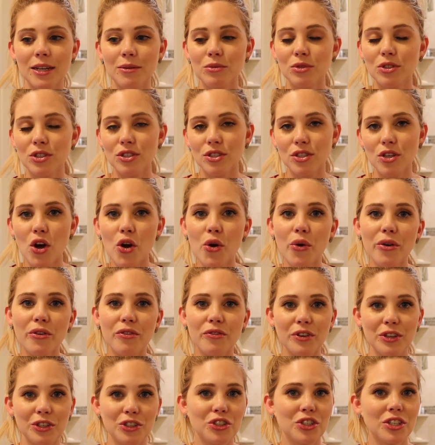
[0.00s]
I'm so
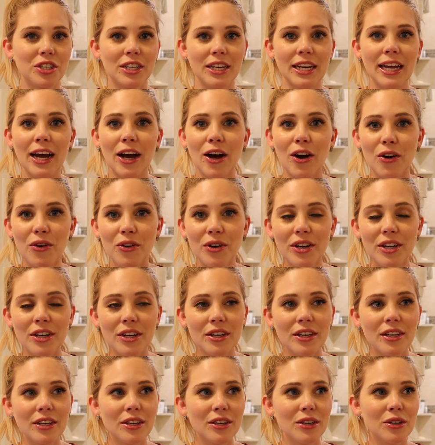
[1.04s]
efficient now.
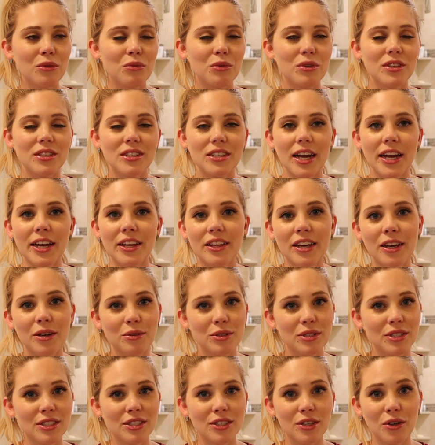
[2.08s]
With Skyla, I
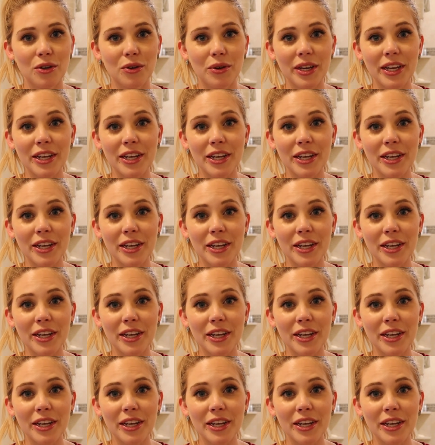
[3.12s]
was so